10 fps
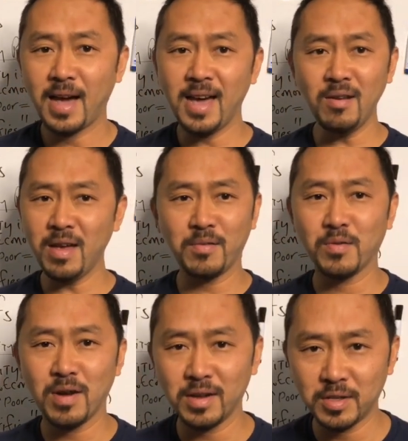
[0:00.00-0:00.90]
I don't have a
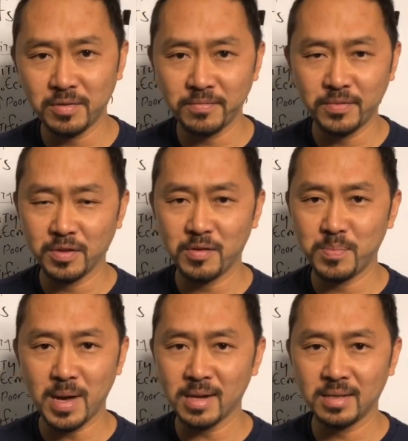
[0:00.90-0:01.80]
garage full of
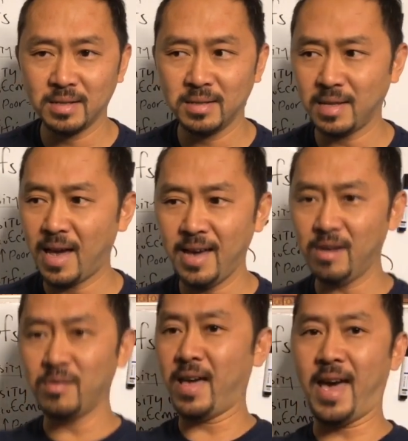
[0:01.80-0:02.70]
boxes. I
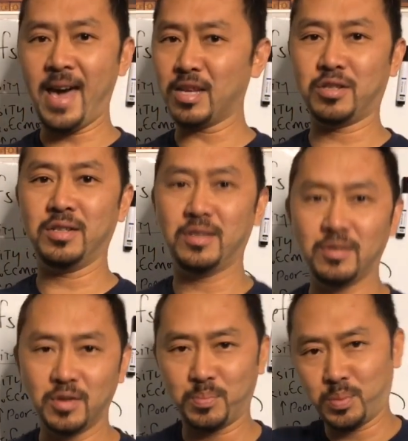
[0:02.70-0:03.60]
don't actually
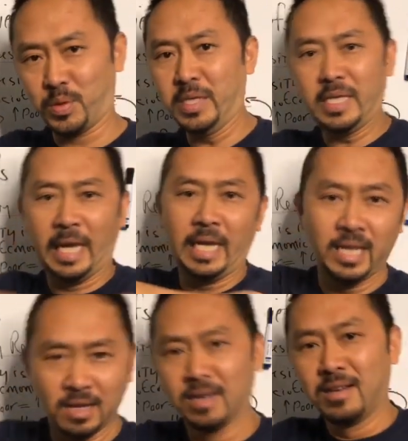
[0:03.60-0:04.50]
do the
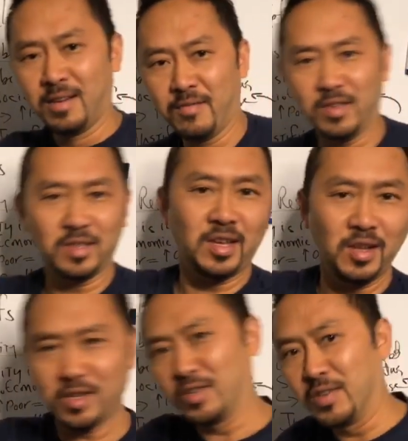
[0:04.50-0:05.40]
printing of these
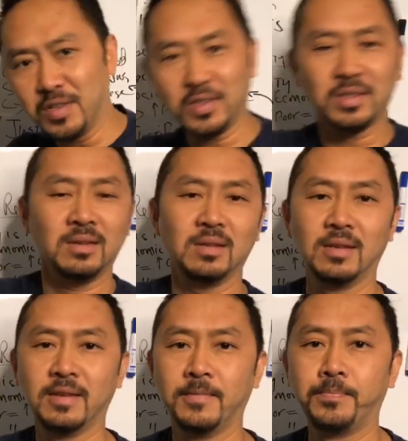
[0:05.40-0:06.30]
t-shirts.
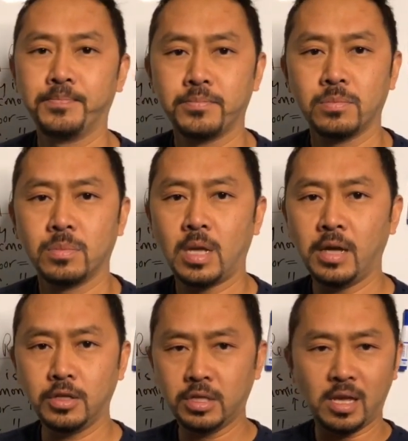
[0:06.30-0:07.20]
I
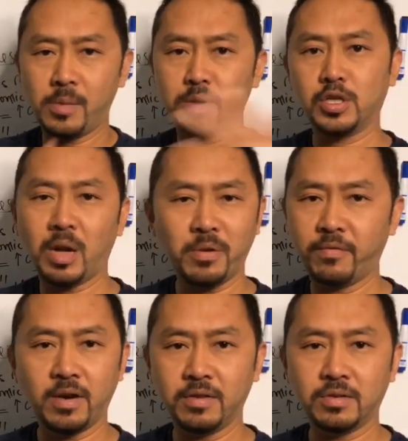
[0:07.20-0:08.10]
just set up a
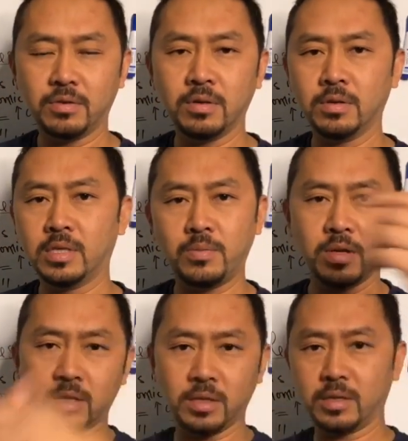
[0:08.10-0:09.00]
Shopify store.
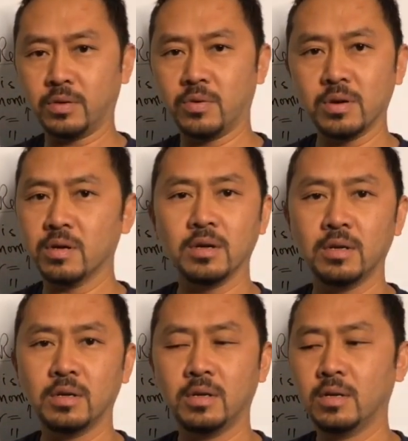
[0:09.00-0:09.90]
Someone clicks
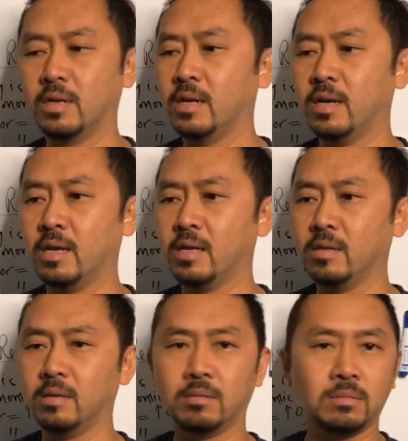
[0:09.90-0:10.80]
order,
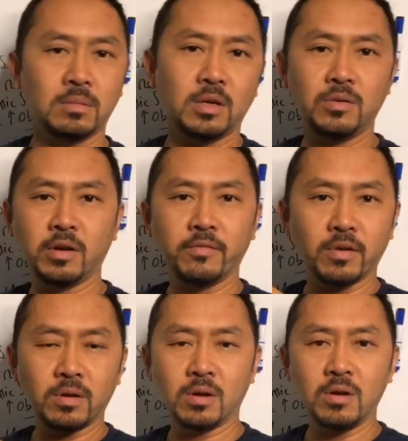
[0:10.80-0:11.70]
and
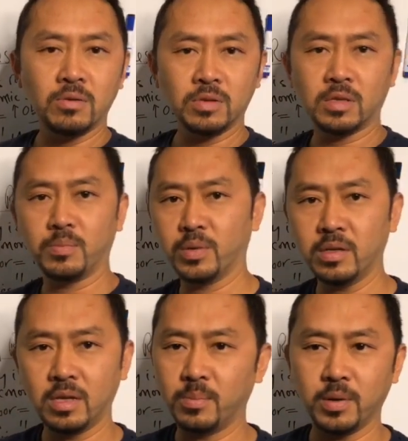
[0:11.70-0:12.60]
whoever owns the
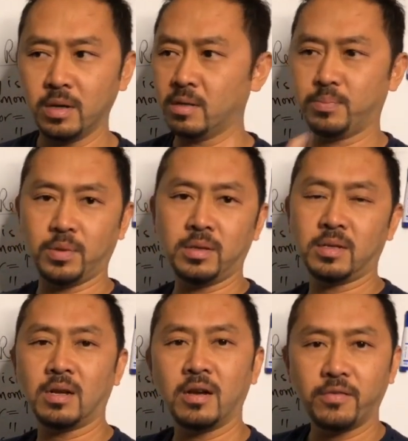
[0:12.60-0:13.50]
printing press prints
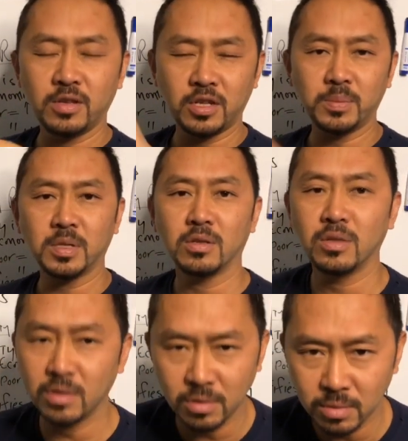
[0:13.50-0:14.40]
it off and ships it
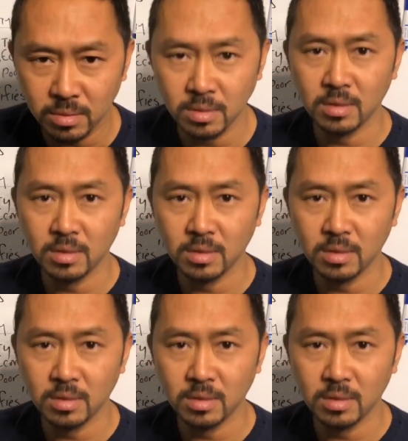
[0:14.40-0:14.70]
to you.